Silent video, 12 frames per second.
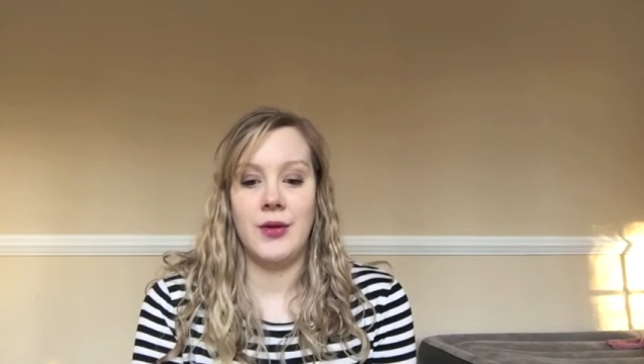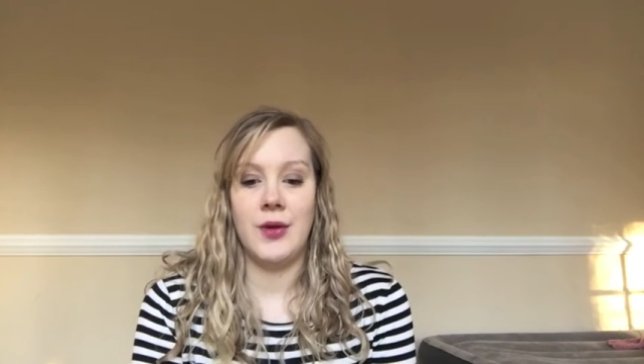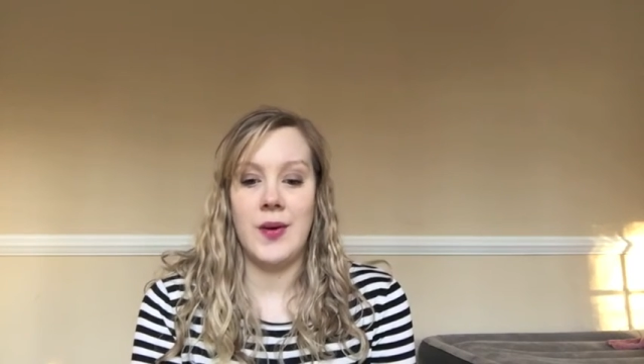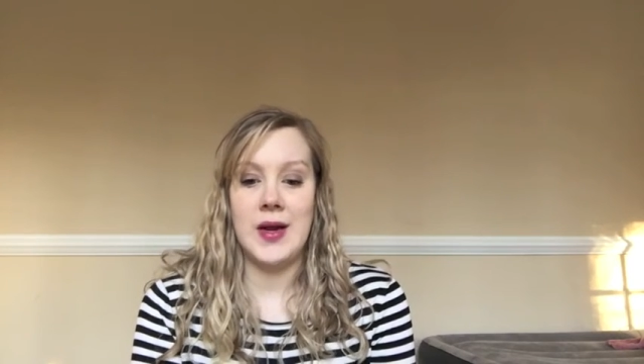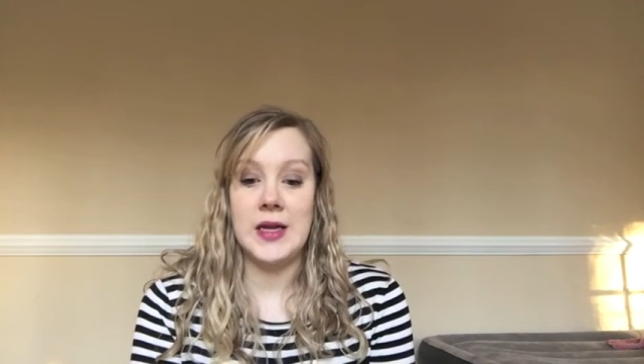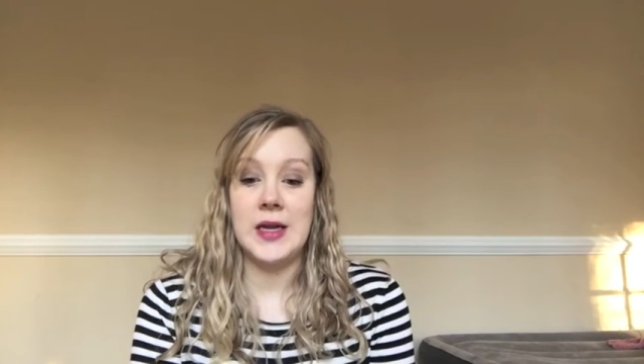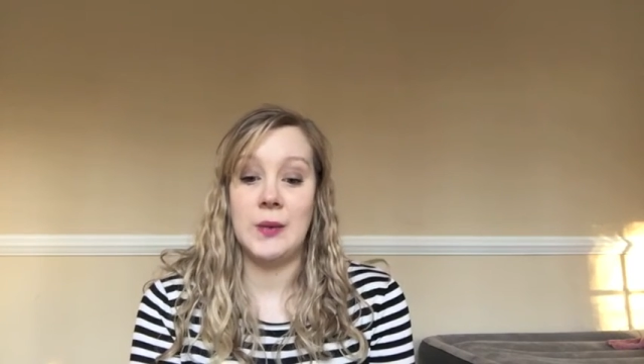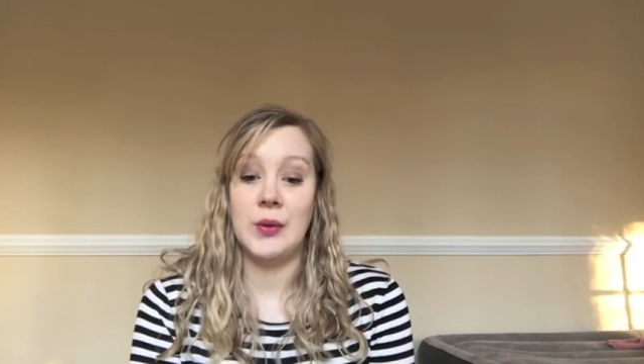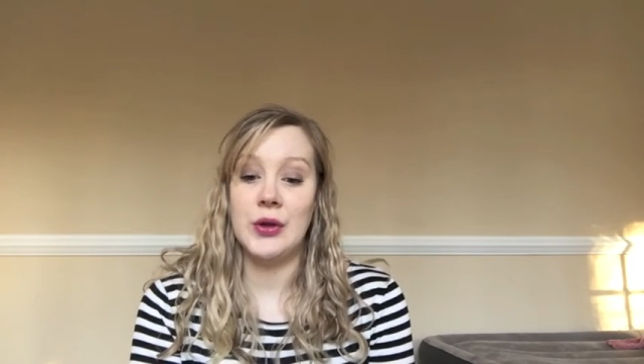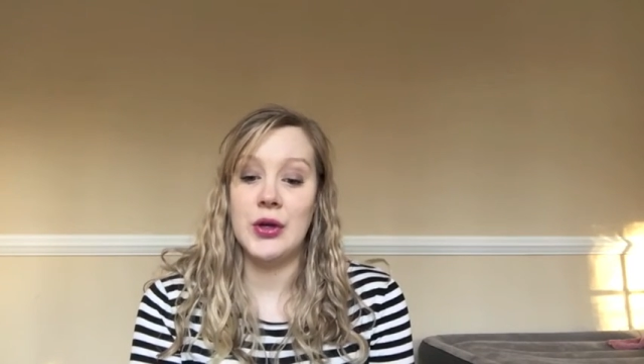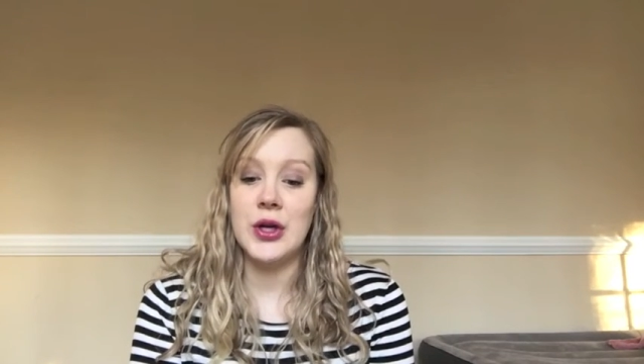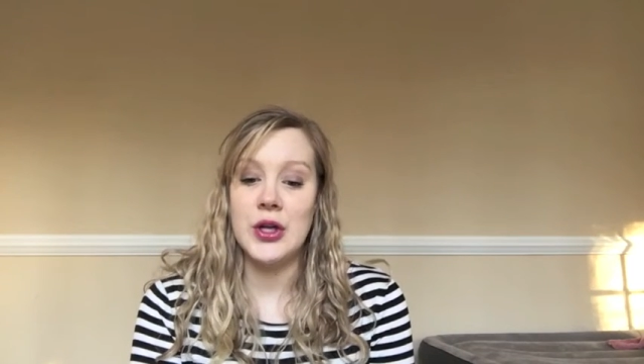So 18
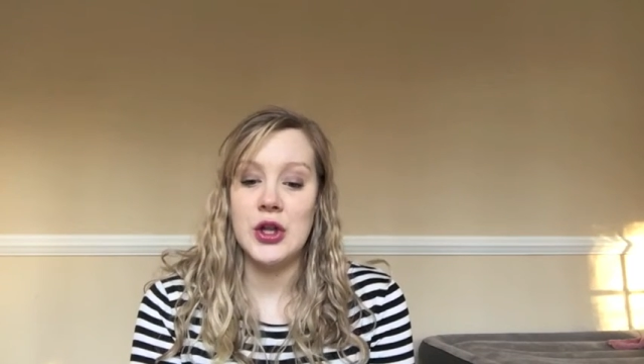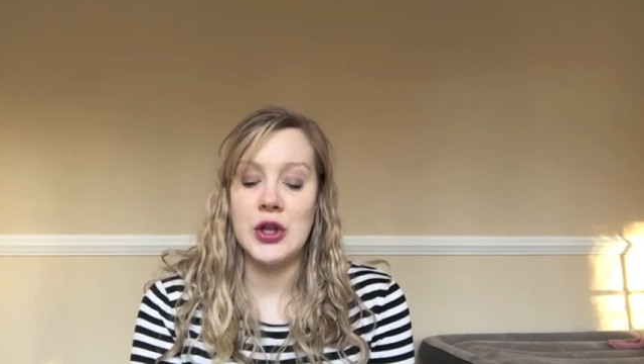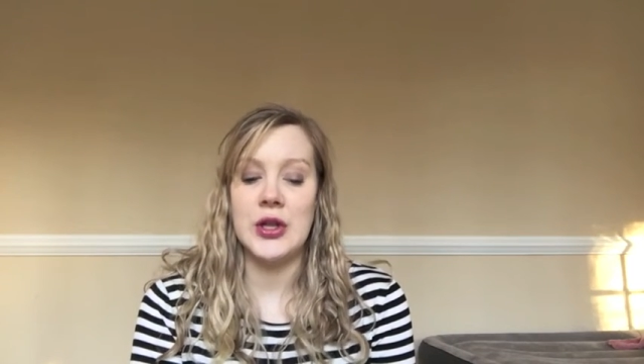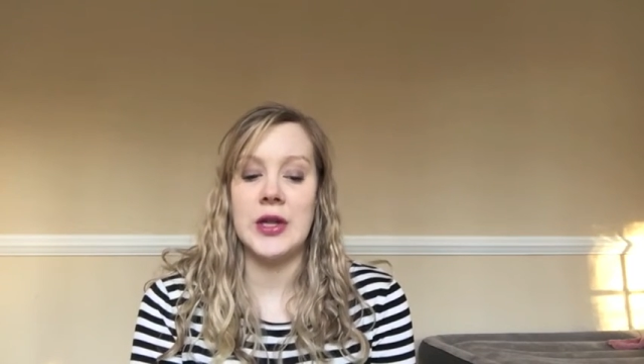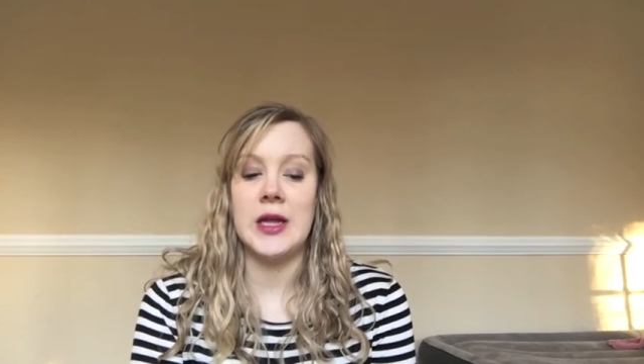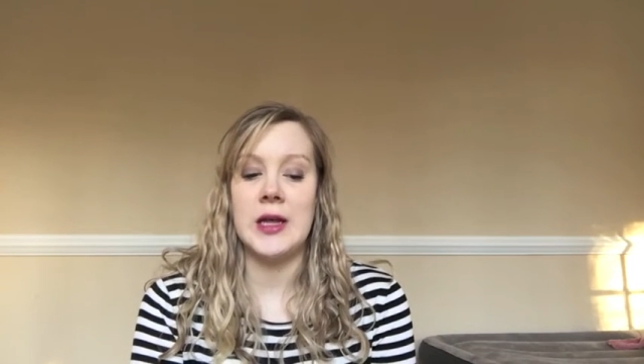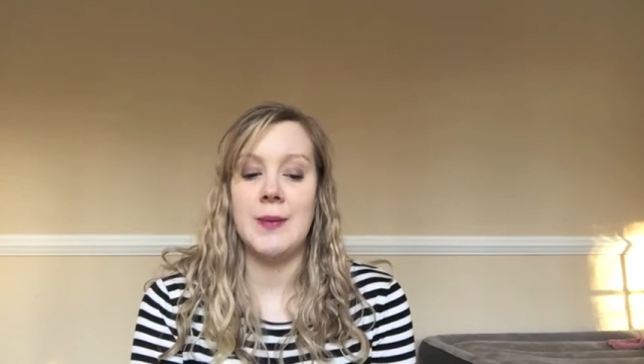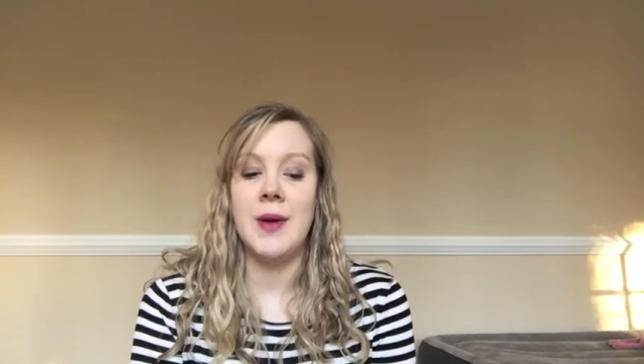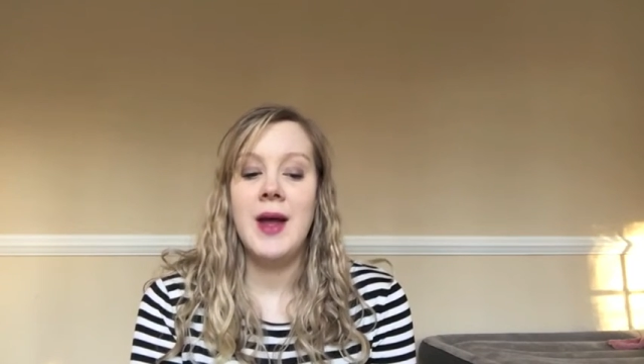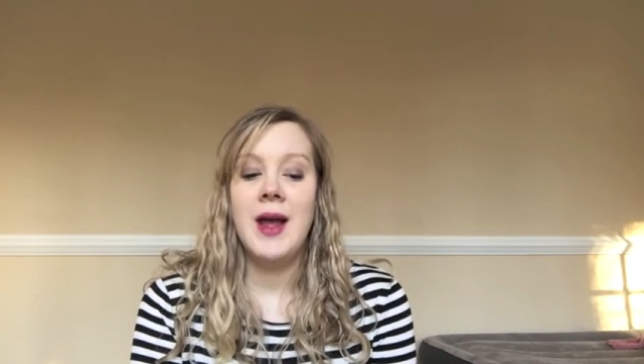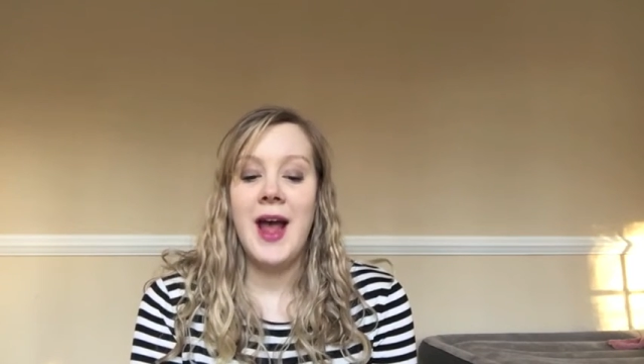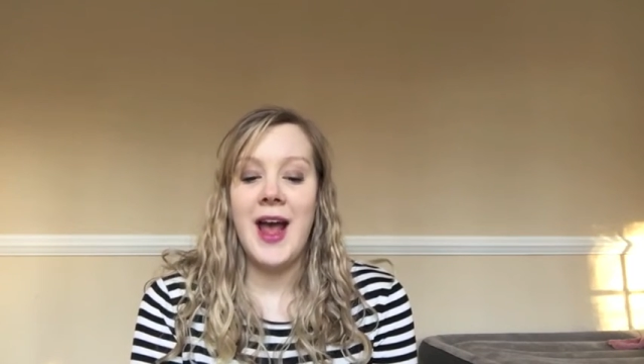was good just to keep
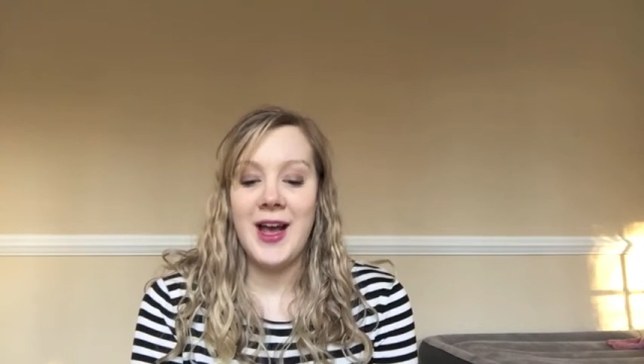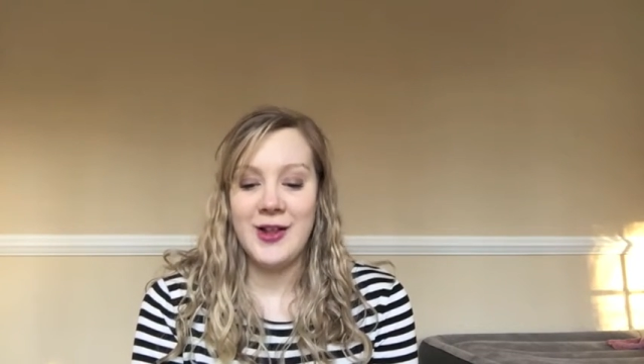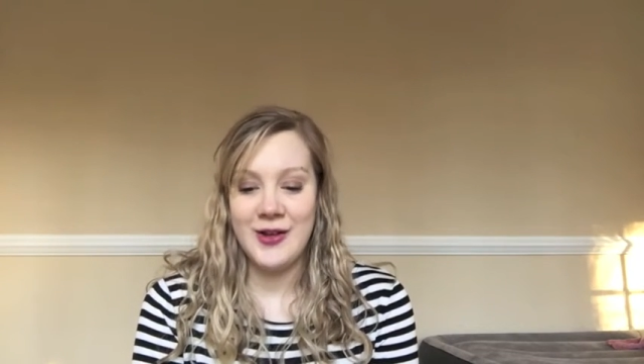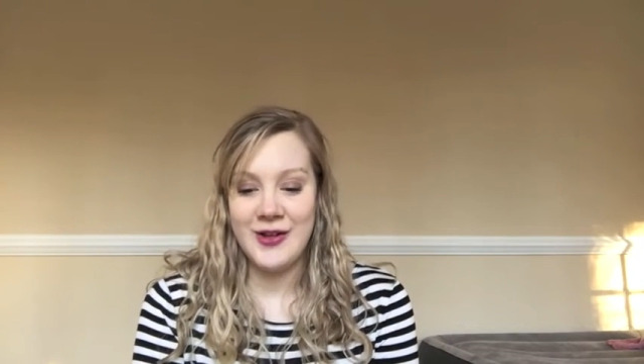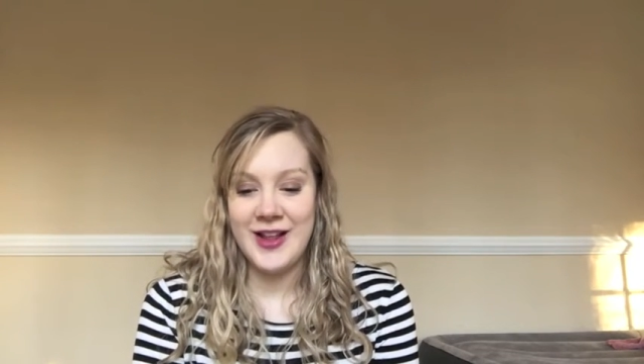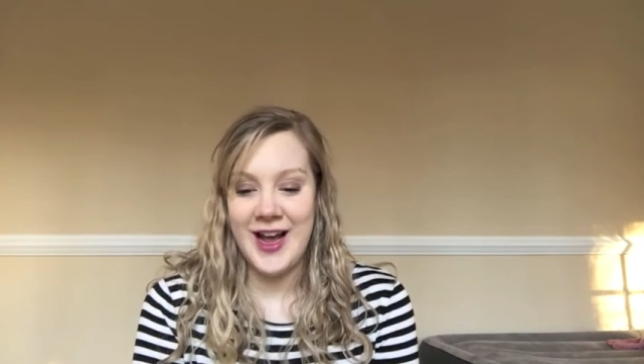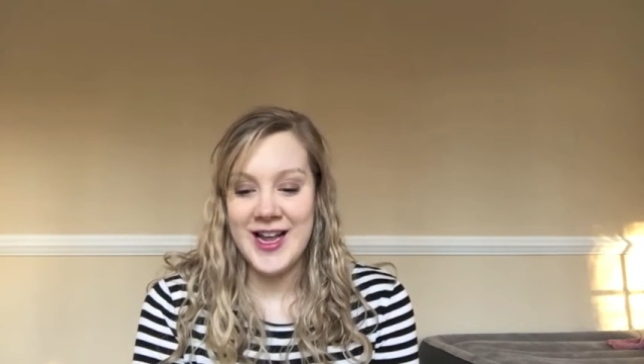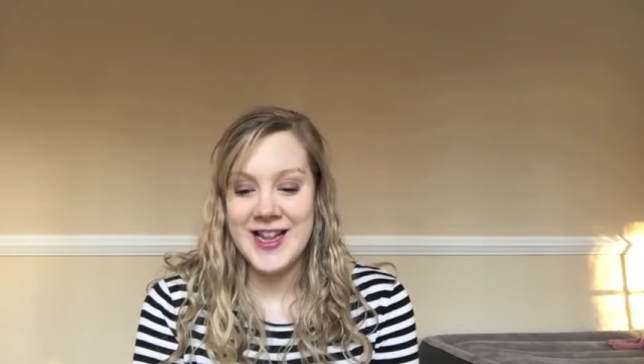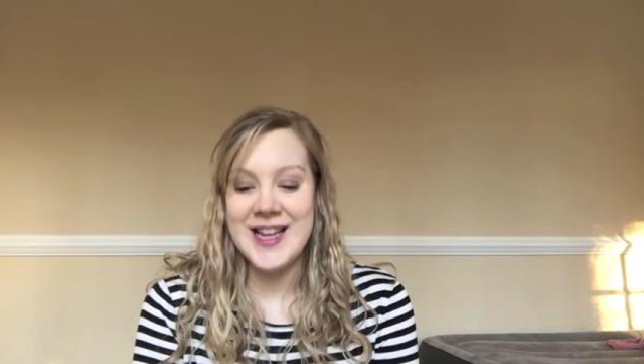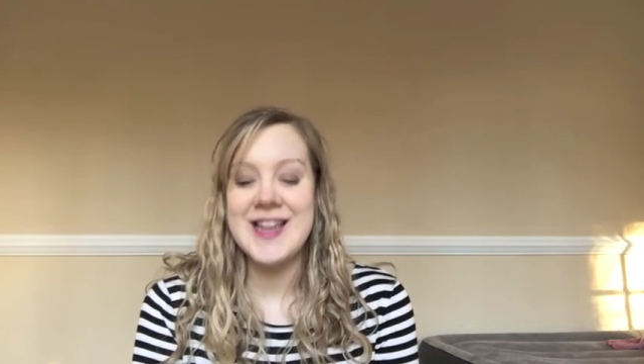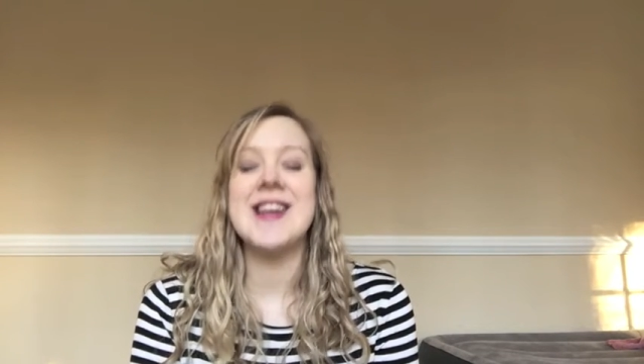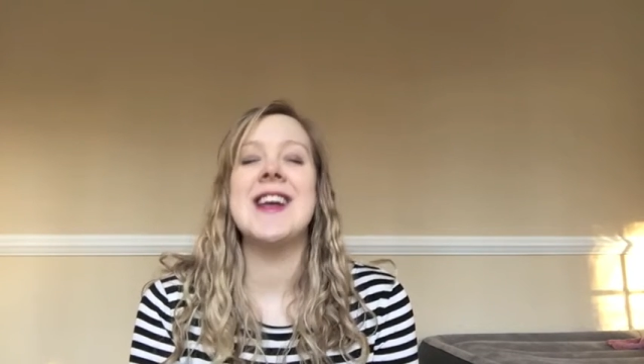
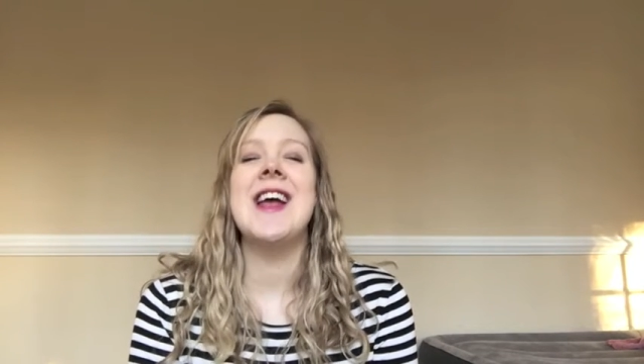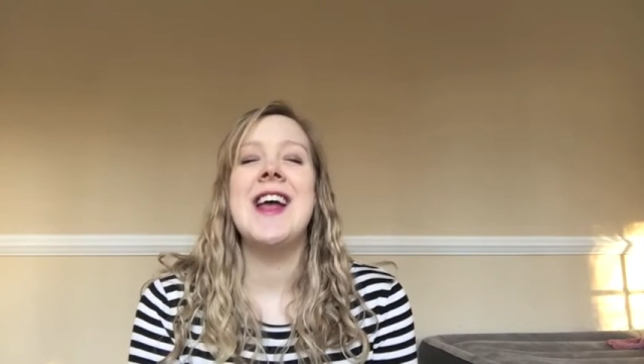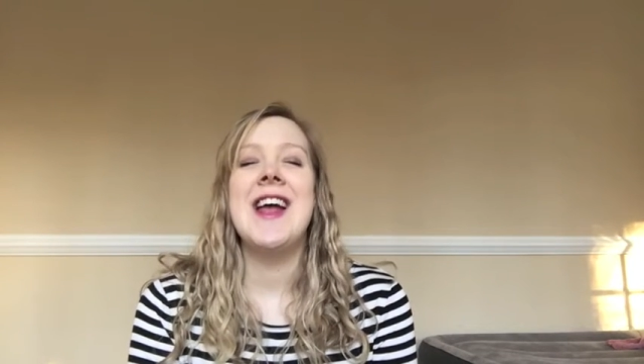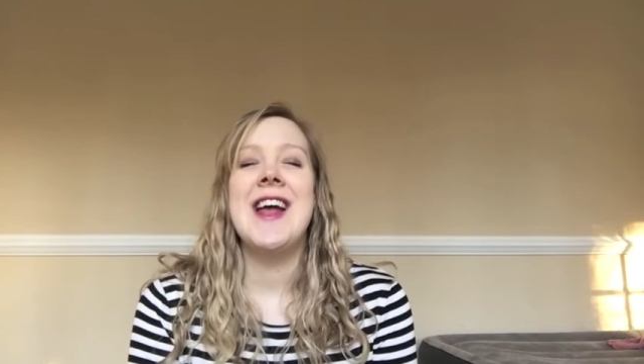exercising,